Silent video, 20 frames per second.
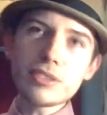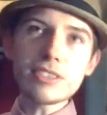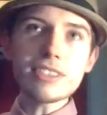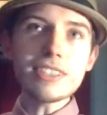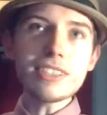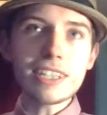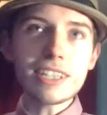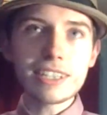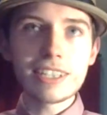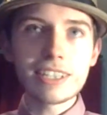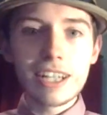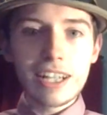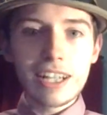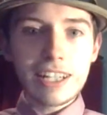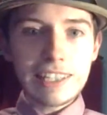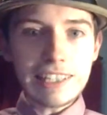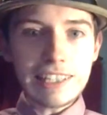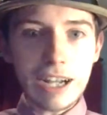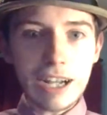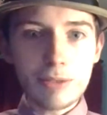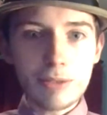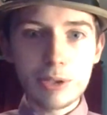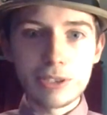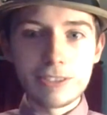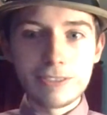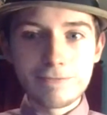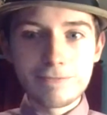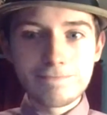Yeah, that one.